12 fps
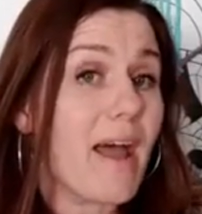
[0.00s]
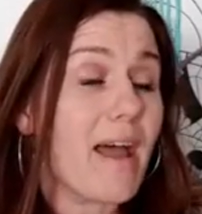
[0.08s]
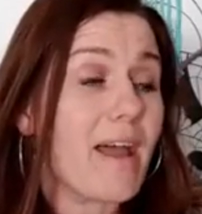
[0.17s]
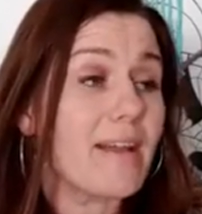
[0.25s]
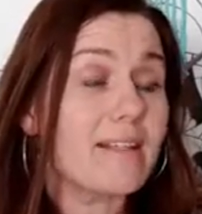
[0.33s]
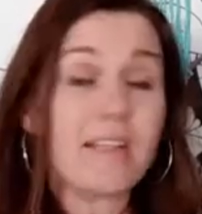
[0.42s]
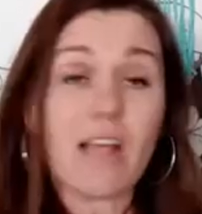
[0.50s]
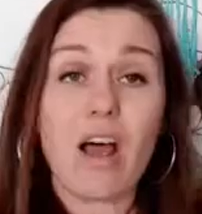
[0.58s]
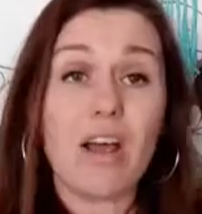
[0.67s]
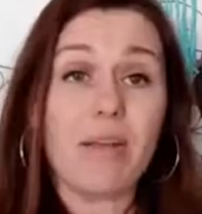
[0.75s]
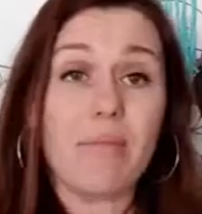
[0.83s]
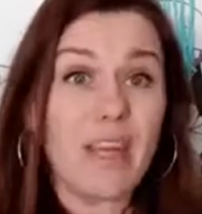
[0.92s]
and
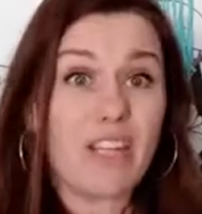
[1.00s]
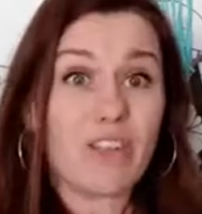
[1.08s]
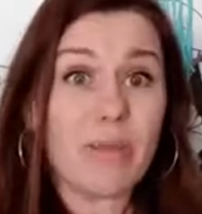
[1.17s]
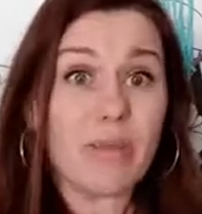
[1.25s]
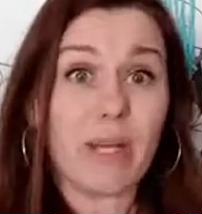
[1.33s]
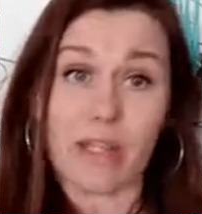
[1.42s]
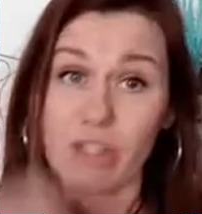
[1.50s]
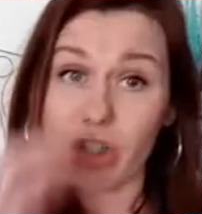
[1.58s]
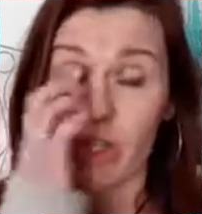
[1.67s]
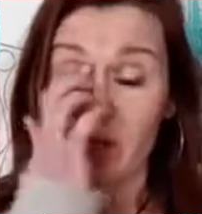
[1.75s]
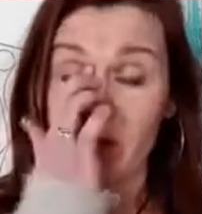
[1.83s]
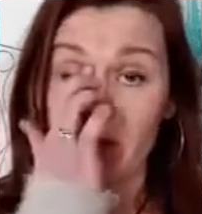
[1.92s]
I make dream catchers.